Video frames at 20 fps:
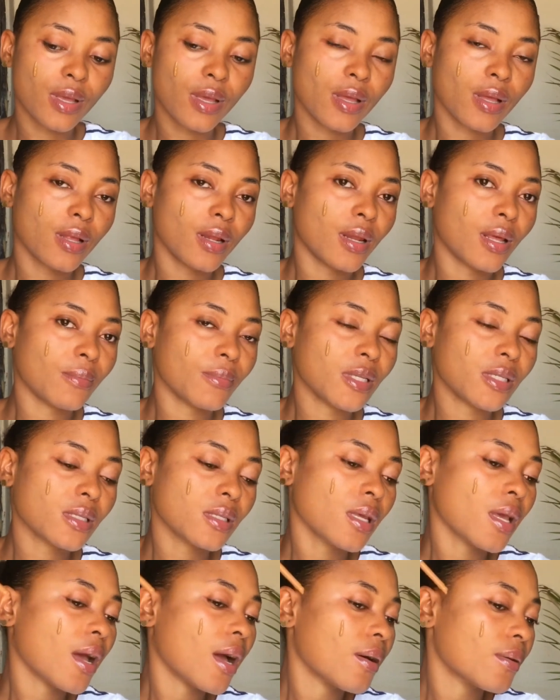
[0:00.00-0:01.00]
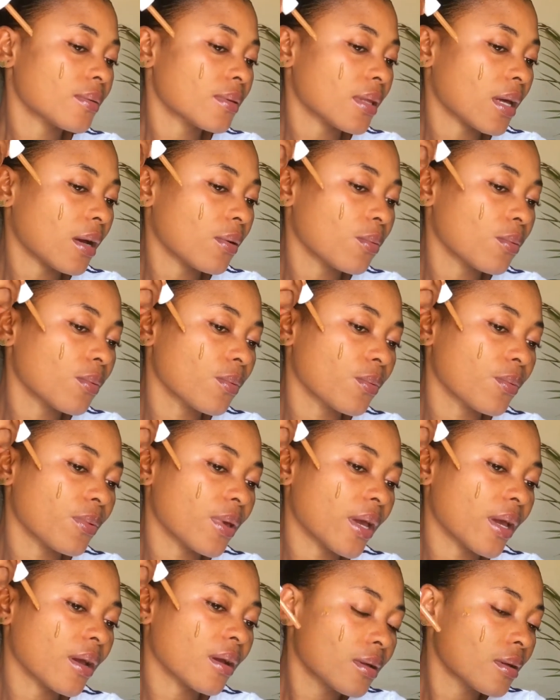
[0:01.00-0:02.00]
Let me see how that will
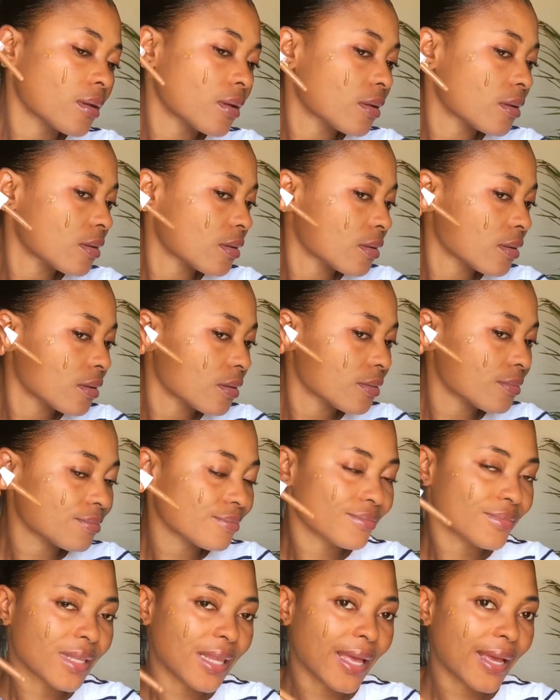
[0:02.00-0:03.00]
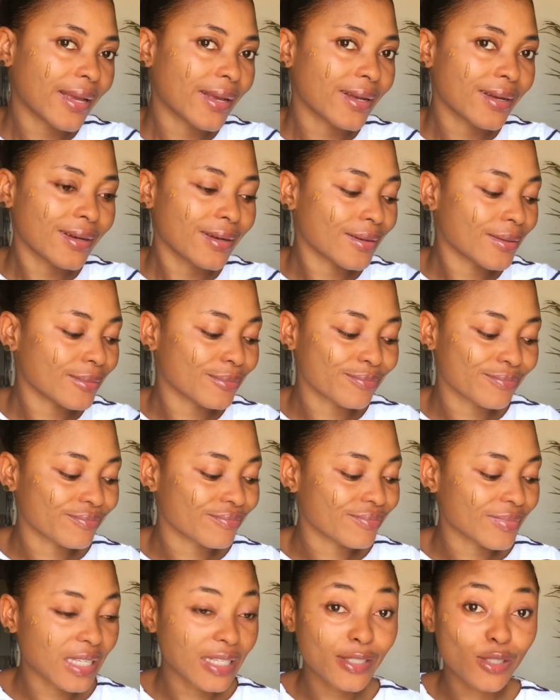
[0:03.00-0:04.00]
wear. Like,
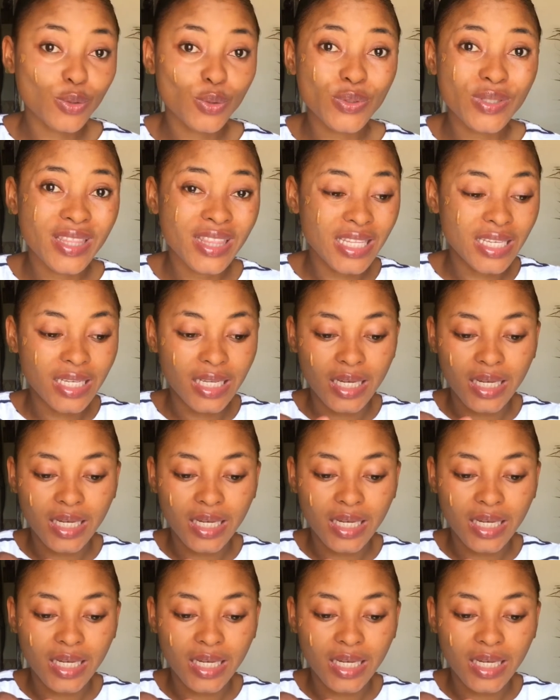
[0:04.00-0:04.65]
it's too thick.